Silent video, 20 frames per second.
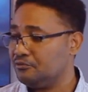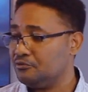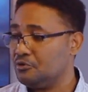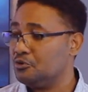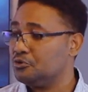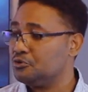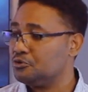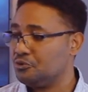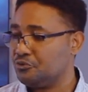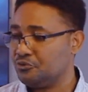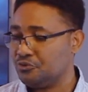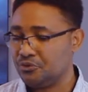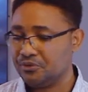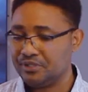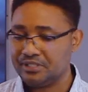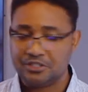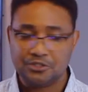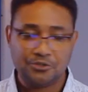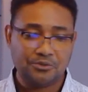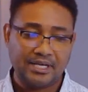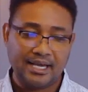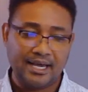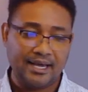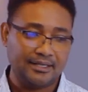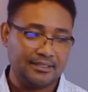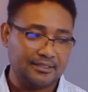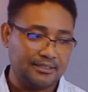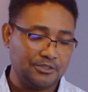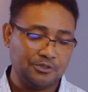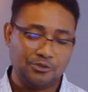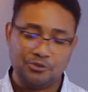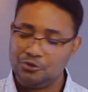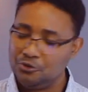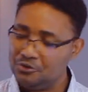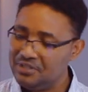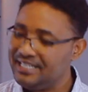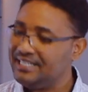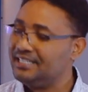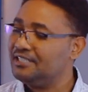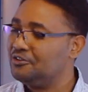God's authority. You can't. You
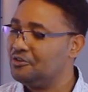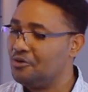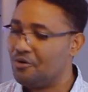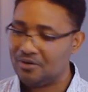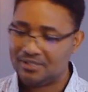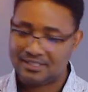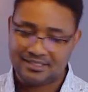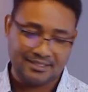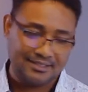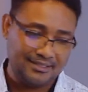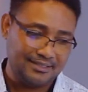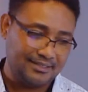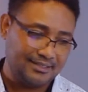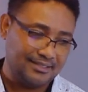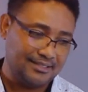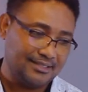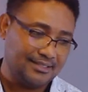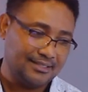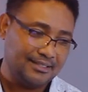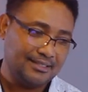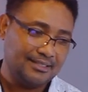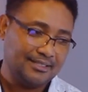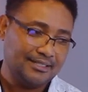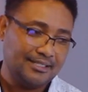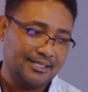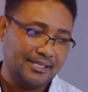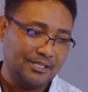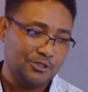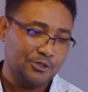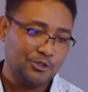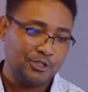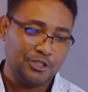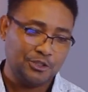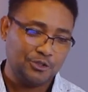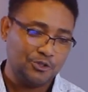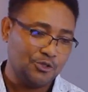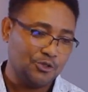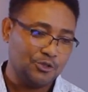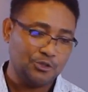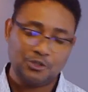need God. You
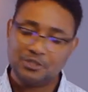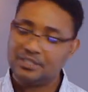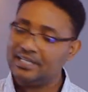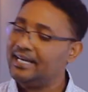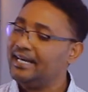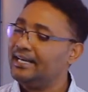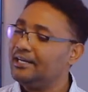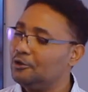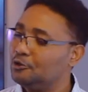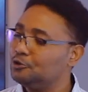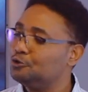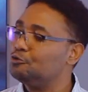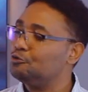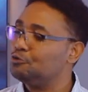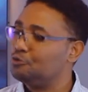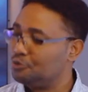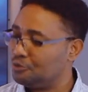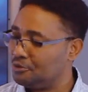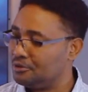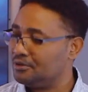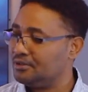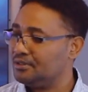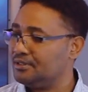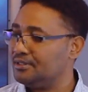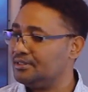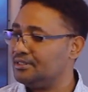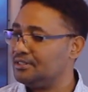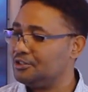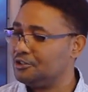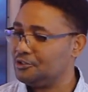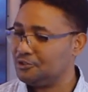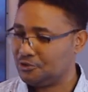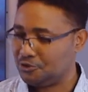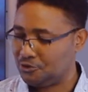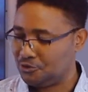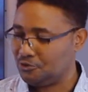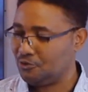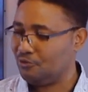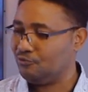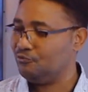need God. You cannot rule
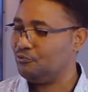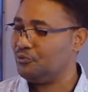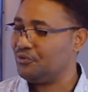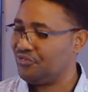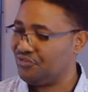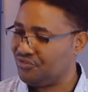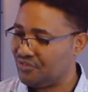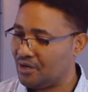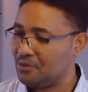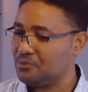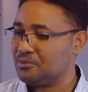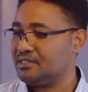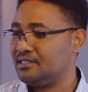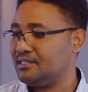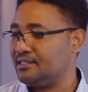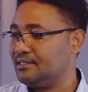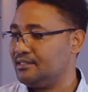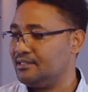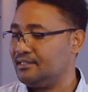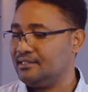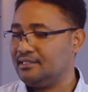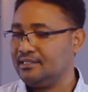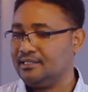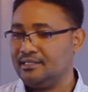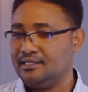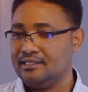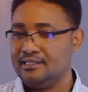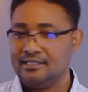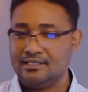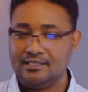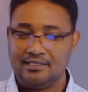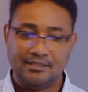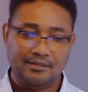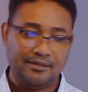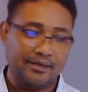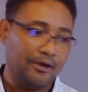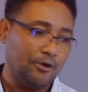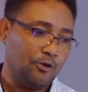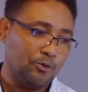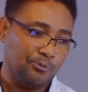yourself without
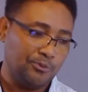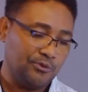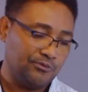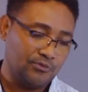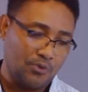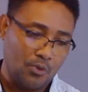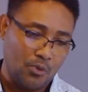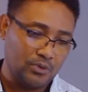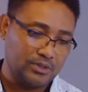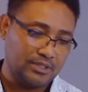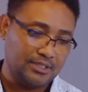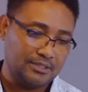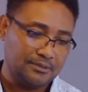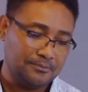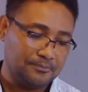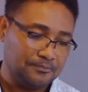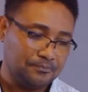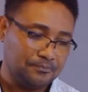the help of God.